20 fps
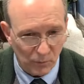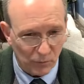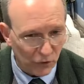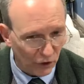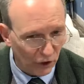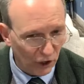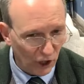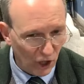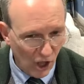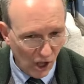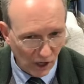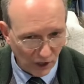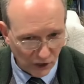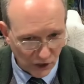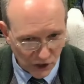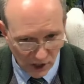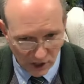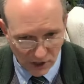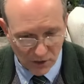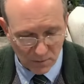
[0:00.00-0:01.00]
prolonged
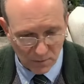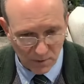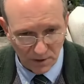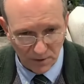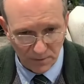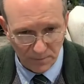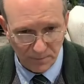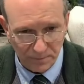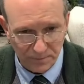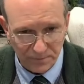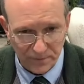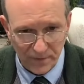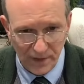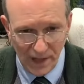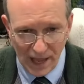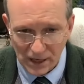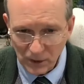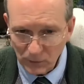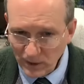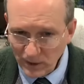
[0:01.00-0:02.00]
judgment.
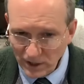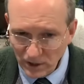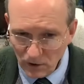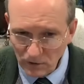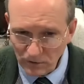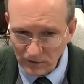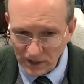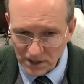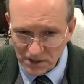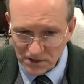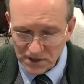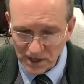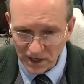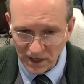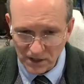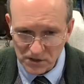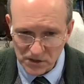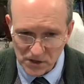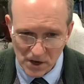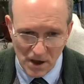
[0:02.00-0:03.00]
How do we know these
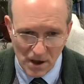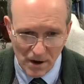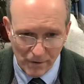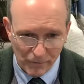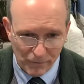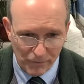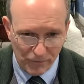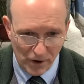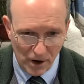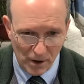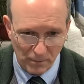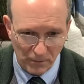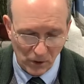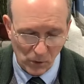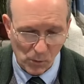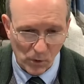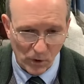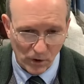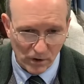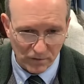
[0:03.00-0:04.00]
things? From
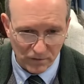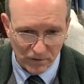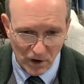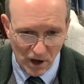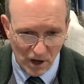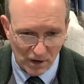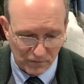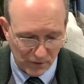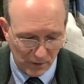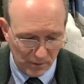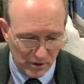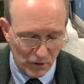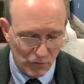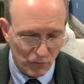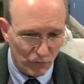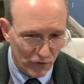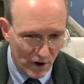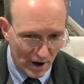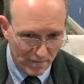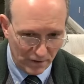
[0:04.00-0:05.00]
the Word of God, from the
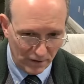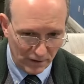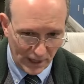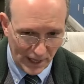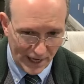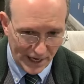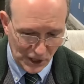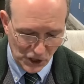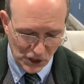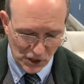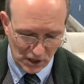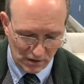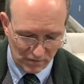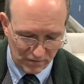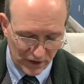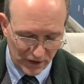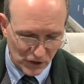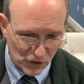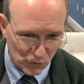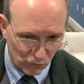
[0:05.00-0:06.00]
revelation
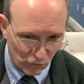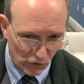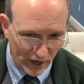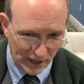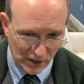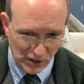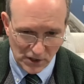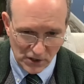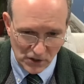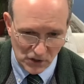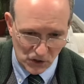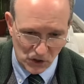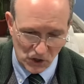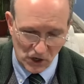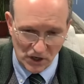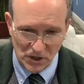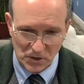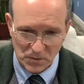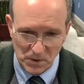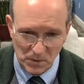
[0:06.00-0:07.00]
of his righteous
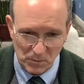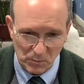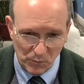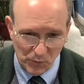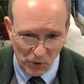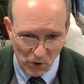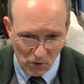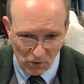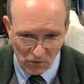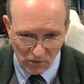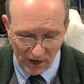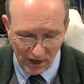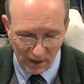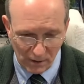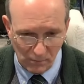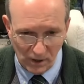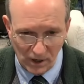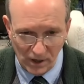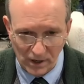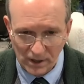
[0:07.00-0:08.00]
judgment
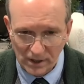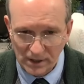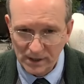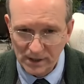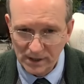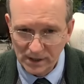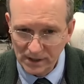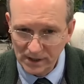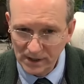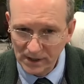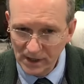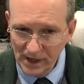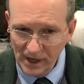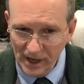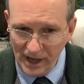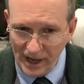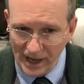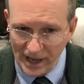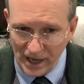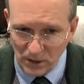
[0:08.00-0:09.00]
program.
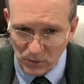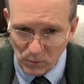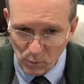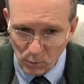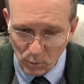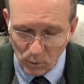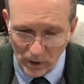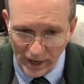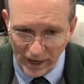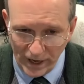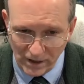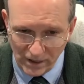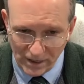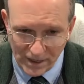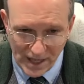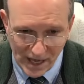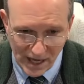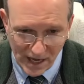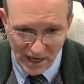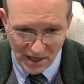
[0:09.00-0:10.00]
And
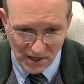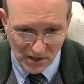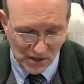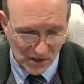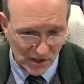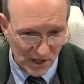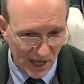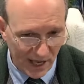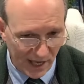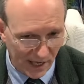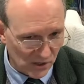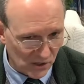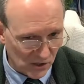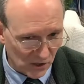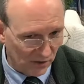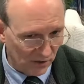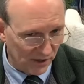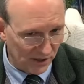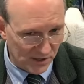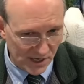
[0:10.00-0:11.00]
these things
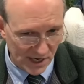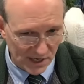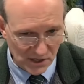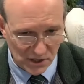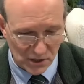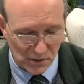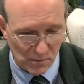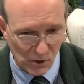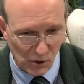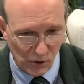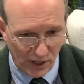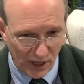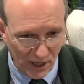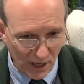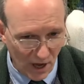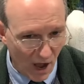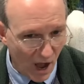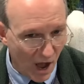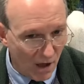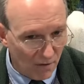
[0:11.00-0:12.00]
are the
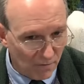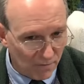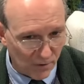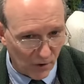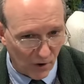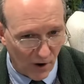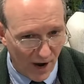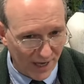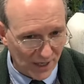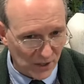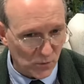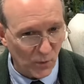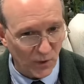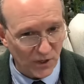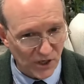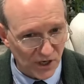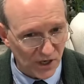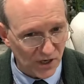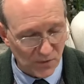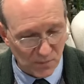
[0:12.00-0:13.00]
testimony of Christ,
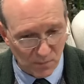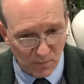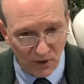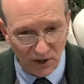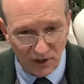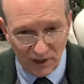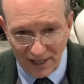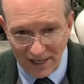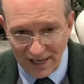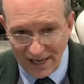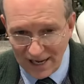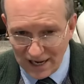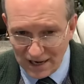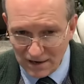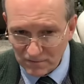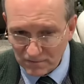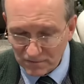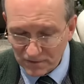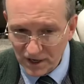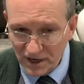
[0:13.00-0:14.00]
which is
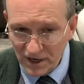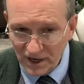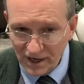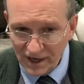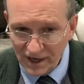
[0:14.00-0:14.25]
believed